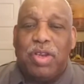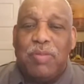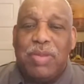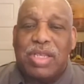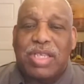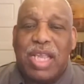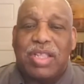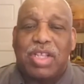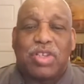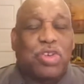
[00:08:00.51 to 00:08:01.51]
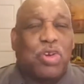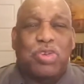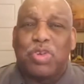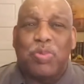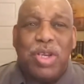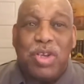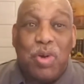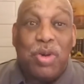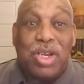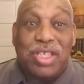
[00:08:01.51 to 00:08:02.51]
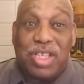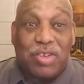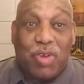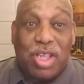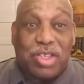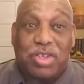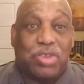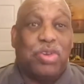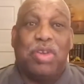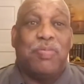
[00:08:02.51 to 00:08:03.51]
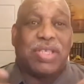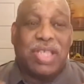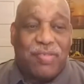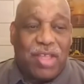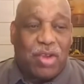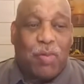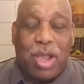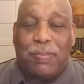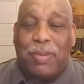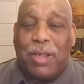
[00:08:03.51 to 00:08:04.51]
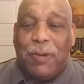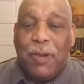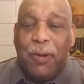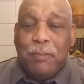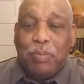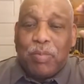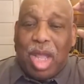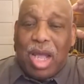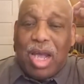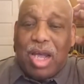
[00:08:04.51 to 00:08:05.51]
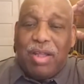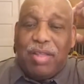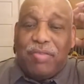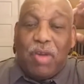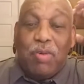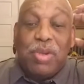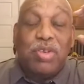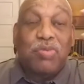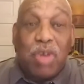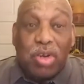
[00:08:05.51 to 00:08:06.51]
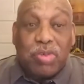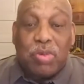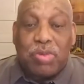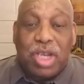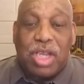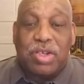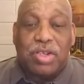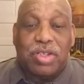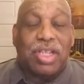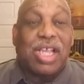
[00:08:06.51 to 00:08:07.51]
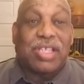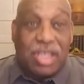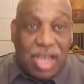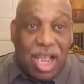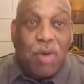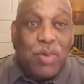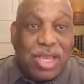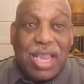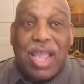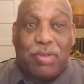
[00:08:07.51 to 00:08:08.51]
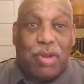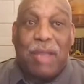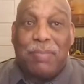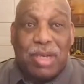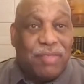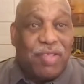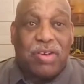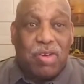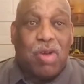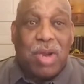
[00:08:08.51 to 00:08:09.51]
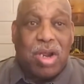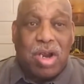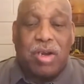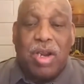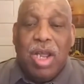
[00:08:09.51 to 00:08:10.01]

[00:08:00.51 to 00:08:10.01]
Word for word: hear me say that churches we know it is in transition. You hear me say that quite a bit. Uh, there will be structural changes, and that's in how we gather. I believe that in all my heart.